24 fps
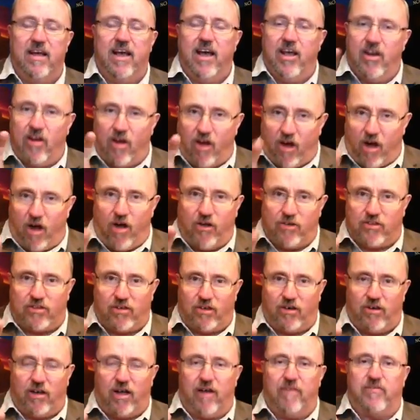an
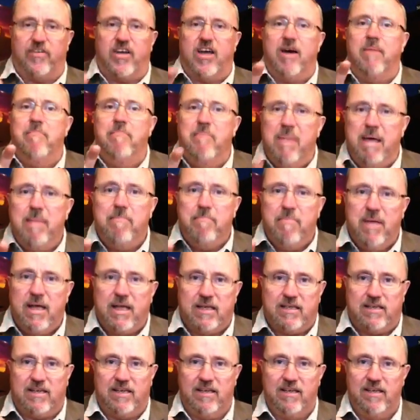altar of
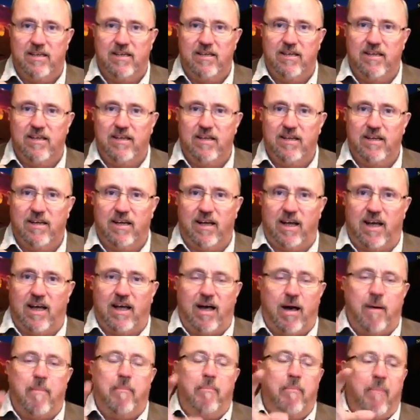commitment,
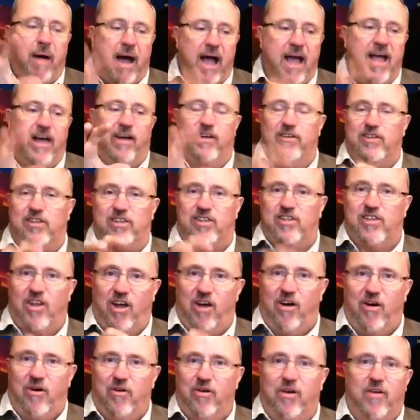a
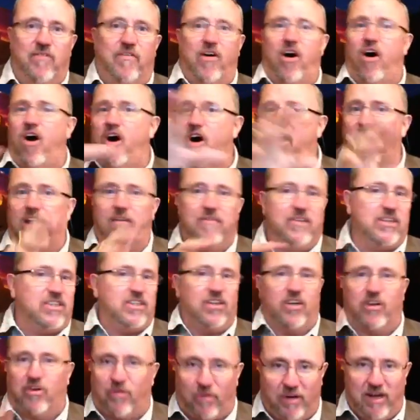milestone of all of us
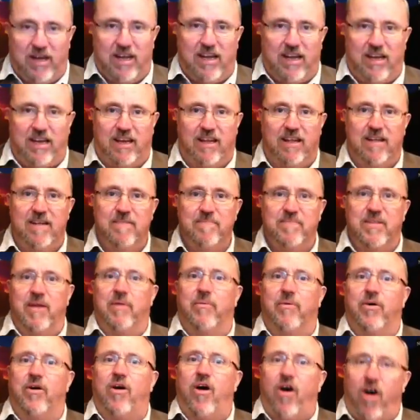agreeing that
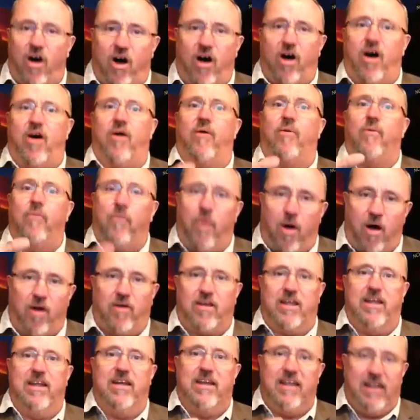we're all
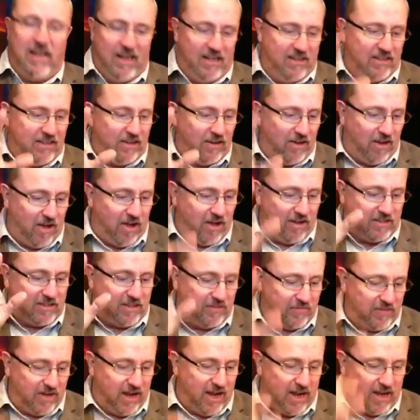walking in the laws
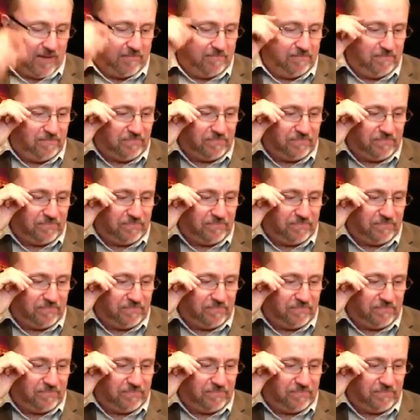of God.